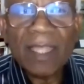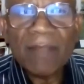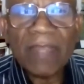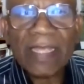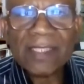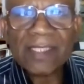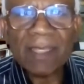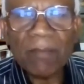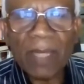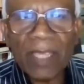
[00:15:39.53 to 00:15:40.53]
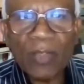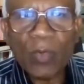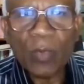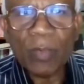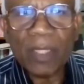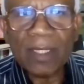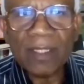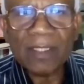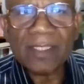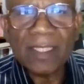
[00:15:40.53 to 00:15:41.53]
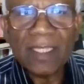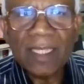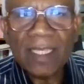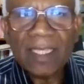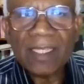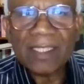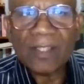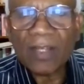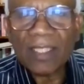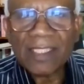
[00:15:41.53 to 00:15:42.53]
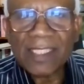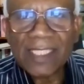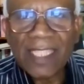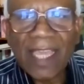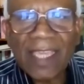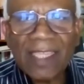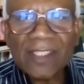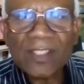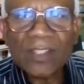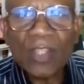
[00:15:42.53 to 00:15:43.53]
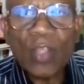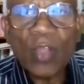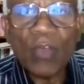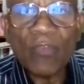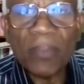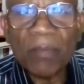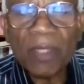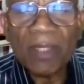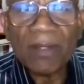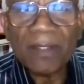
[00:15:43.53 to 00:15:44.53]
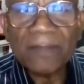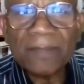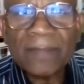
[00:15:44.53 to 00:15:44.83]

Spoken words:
When I say micro minerals, it is not the size of the mineral.